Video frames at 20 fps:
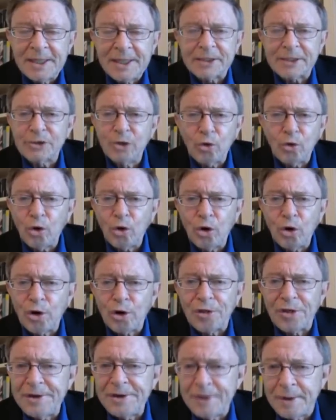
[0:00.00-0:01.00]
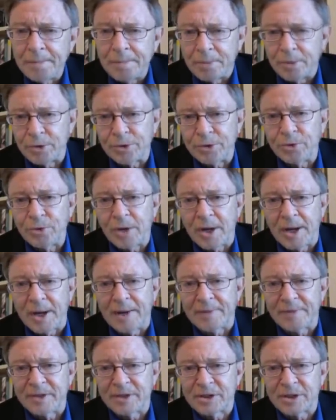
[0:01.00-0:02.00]
It's no longer the number you
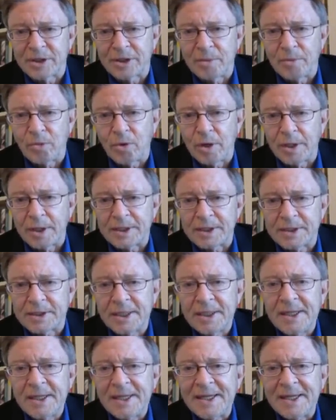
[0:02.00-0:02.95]
have in some ways.